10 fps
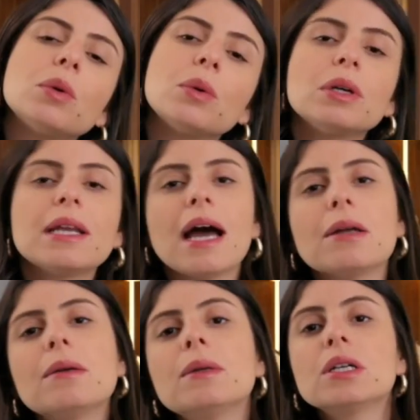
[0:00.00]
or
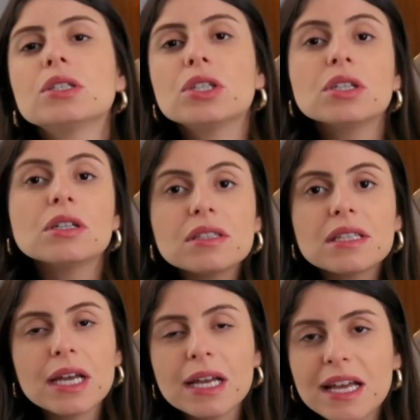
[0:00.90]
non-functional,
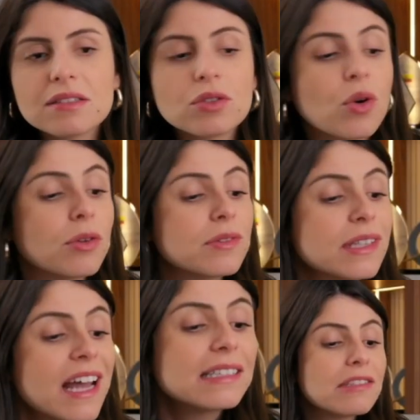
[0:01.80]
and
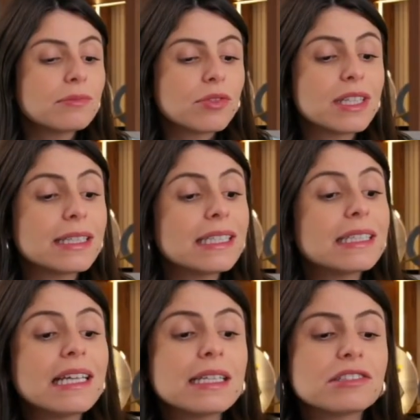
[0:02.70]
normalize
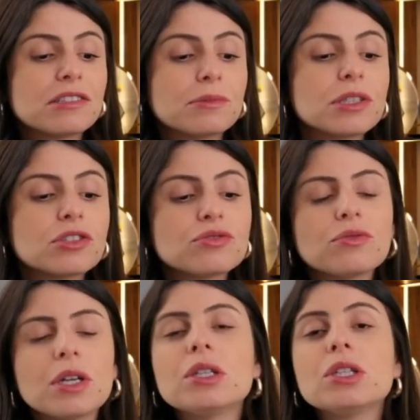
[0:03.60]
breathing and speech
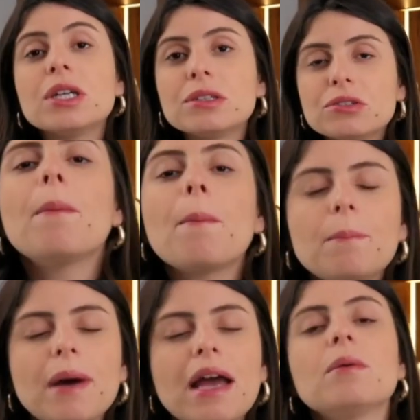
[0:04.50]
functions.
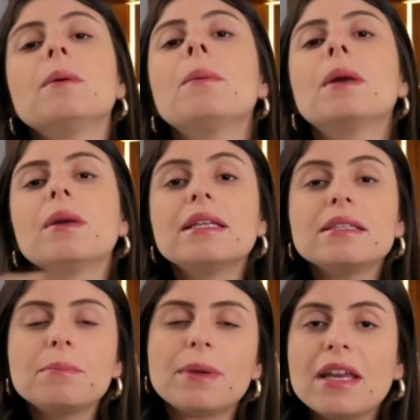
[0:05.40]
By referring
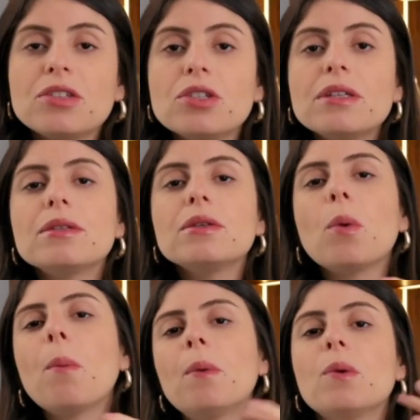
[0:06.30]
the patient to
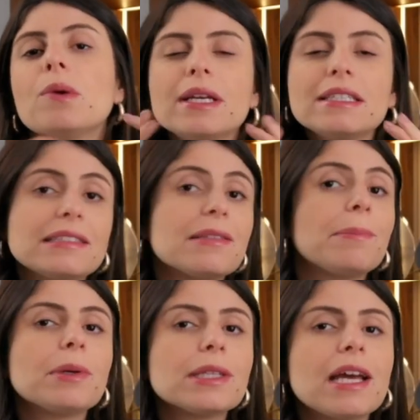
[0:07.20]
a
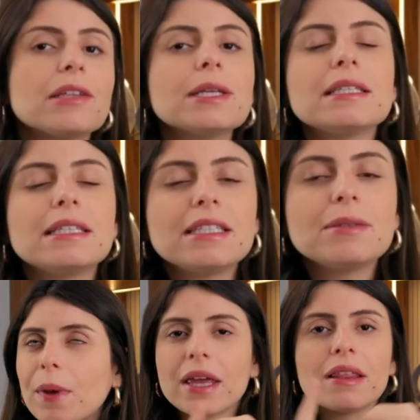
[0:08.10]
multidisciplinary
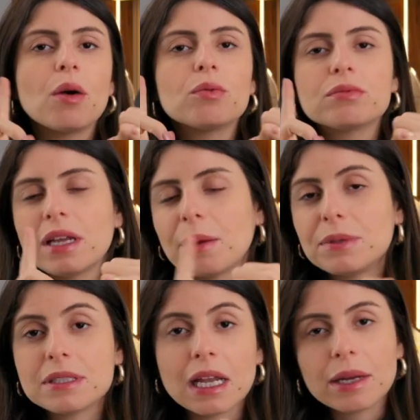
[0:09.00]
team, speech
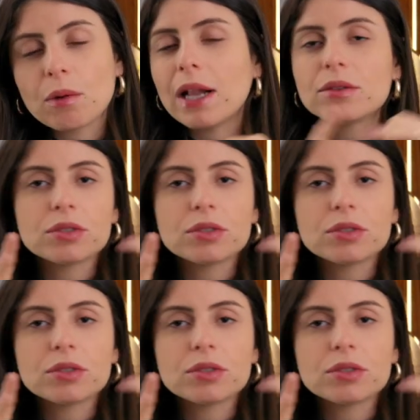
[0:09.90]
therapist,